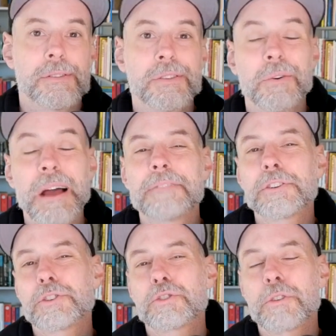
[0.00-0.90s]
So
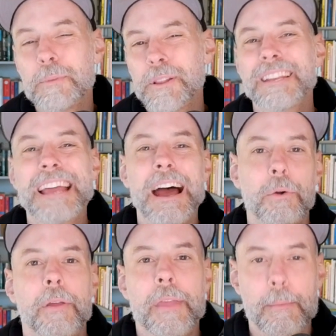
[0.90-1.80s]
after tripling
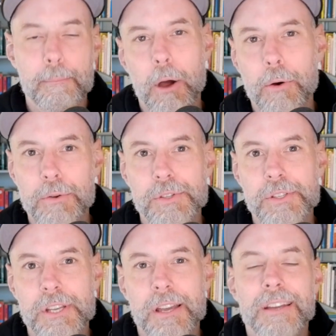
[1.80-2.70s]
down on that
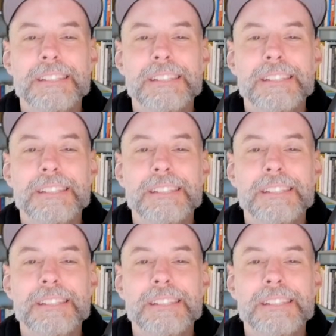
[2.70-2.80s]
post,